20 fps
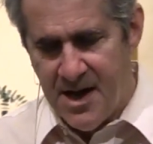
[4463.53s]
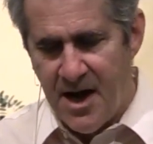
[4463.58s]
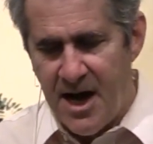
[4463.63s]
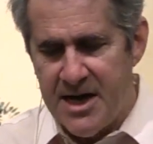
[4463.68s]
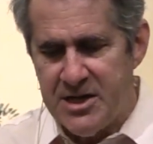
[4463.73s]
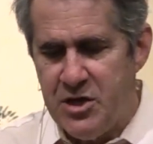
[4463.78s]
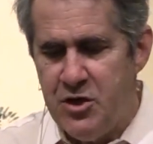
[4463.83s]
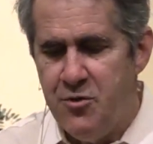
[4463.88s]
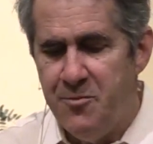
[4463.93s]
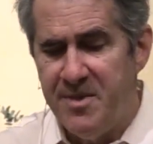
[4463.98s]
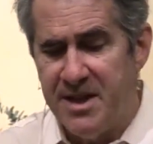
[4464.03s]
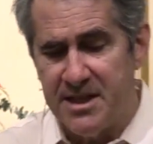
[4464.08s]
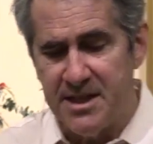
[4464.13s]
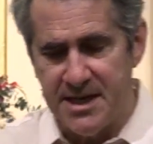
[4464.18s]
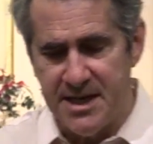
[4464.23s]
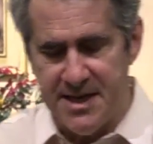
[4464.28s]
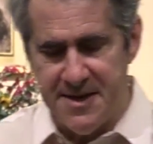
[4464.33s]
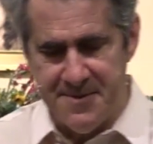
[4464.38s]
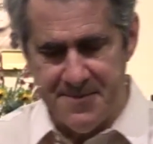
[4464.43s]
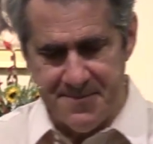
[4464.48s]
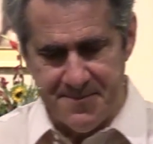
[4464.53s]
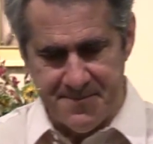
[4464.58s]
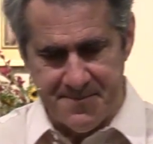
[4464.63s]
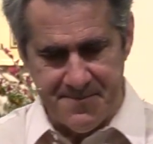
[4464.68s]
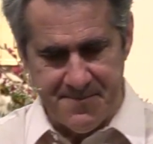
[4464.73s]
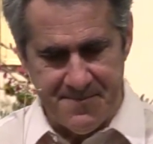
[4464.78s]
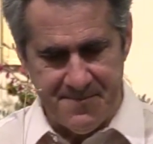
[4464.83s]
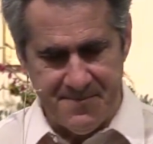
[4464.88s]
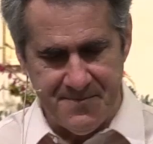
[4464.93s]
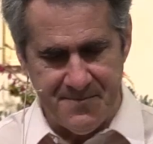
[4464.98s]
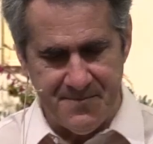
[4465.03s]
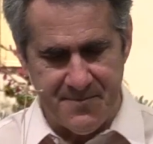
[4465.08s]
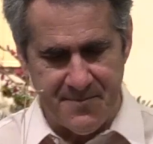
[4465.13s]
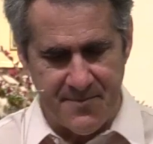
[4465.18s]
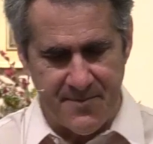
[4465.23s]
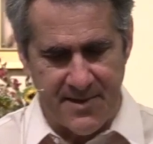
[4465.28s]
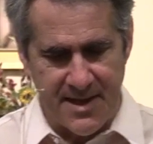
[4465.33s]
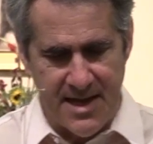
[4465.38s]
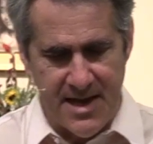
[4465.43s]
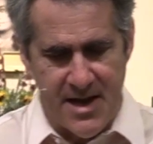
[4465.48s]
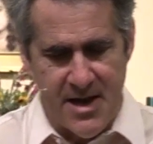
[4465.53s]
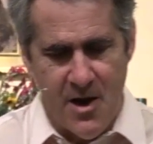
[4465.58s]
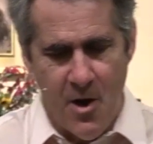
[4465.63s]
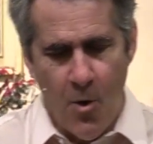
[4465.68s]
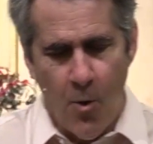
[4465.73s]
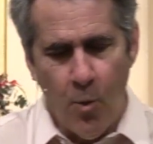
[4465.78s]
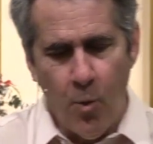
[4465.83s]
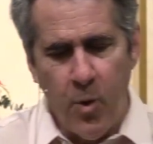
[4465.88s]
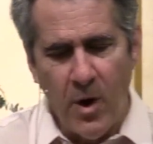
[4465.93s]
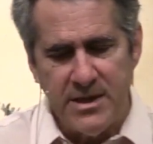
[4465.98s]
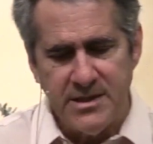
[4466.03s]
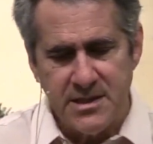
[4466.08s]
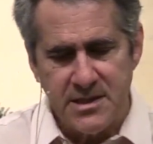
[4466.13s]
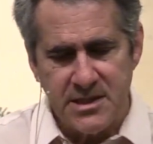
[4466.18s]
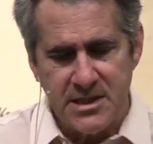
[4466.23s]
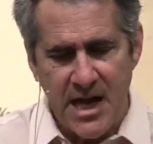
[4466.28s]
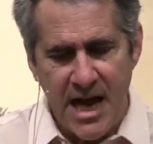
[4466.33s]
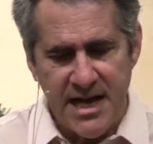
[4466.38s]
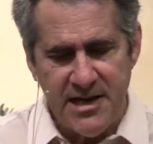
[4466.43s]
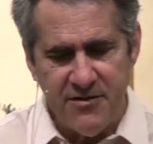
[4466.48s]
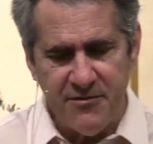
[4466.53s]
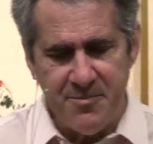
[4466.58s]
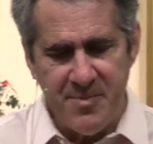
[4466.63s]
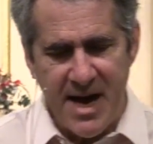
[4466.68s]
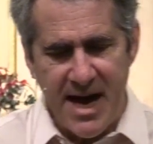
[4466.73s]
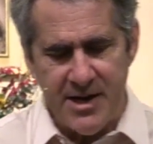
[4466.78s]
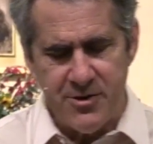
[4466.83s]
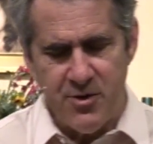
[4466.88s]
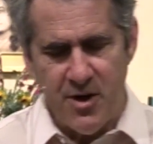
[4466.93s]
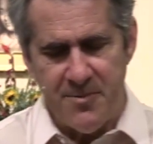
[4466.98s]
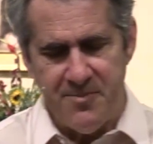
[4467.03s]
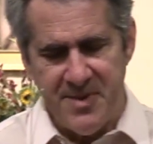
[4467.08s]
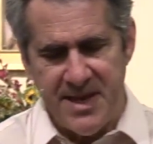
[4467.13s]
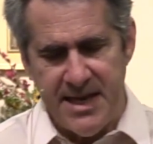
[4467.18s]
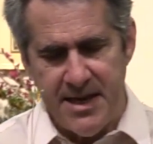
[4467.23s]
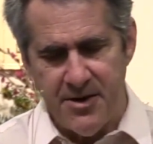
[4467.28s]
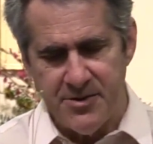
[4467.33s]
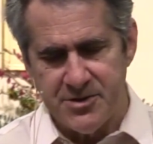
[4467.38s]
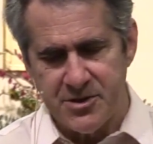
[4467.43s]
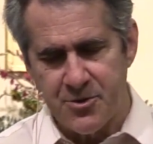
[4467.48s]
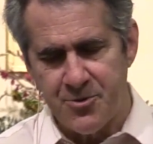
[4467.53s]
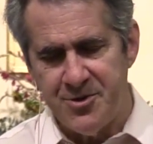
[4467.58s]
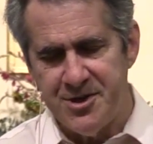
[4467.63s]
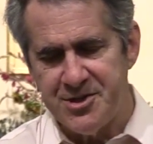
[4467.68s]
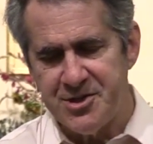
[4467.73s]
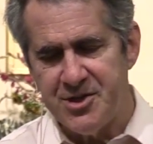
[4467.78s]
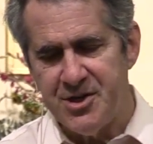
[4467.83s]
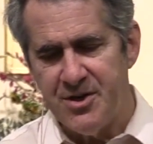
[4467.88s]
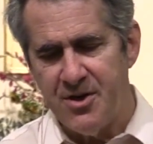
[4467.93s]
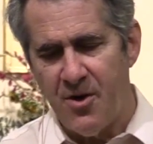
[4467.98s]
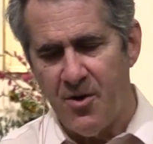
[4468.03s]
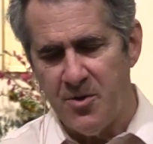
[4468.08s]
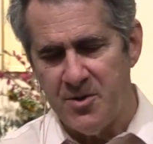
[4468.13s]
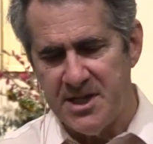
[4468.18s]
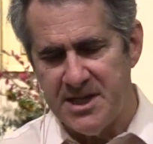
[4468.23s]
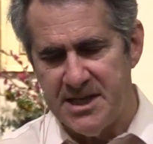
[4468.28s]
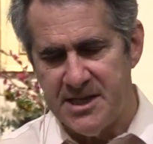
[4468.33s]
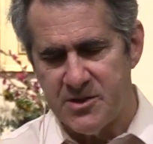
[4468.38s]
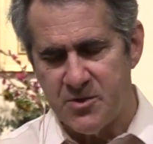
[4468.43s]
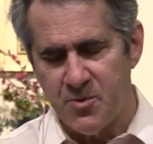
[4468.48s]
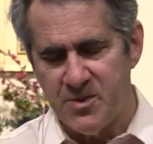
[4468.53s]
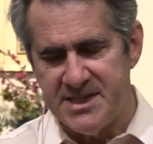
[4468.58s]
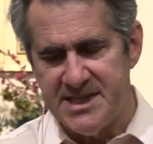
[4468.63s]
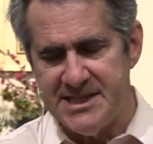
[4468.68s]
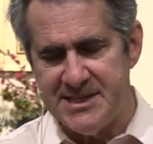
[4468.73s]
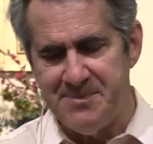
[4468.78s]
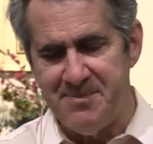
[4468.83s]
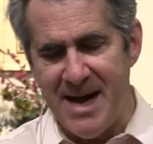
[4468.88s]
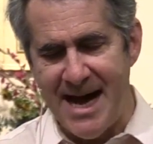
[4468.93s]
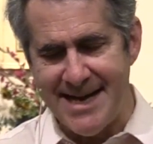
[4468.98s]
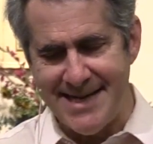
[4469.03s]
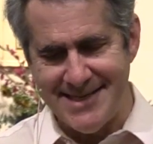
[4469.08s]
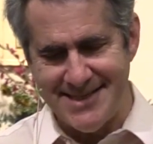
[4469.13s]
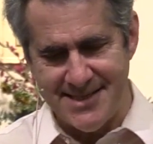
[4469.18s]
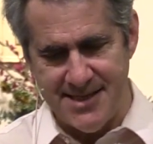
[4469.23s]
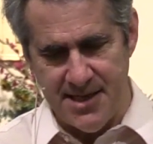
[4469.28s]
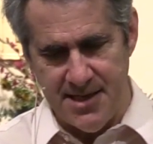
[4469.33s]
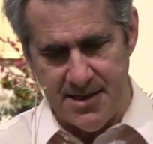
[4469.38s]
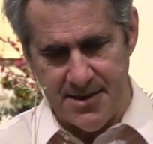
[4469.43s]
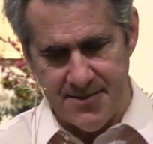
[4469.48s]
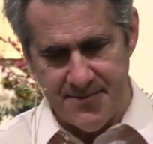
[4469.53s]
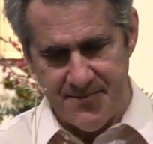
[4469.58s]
On humility. One sign of Padre Pio's Christian holiness was his modesty.